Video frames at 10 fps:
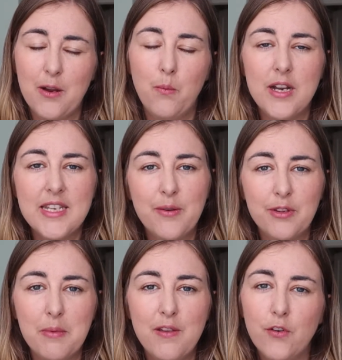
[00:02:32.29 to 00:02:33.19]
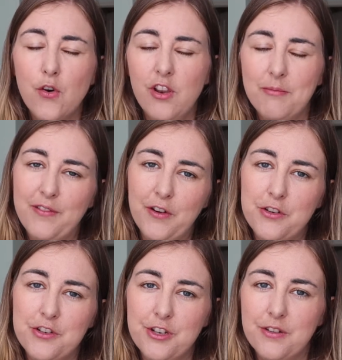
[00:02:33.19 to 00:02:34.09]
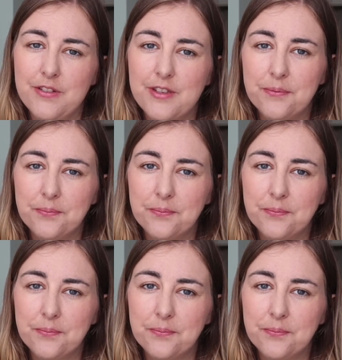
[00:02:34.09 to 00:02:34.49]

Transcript: and what I take with me for all of my photo shoots.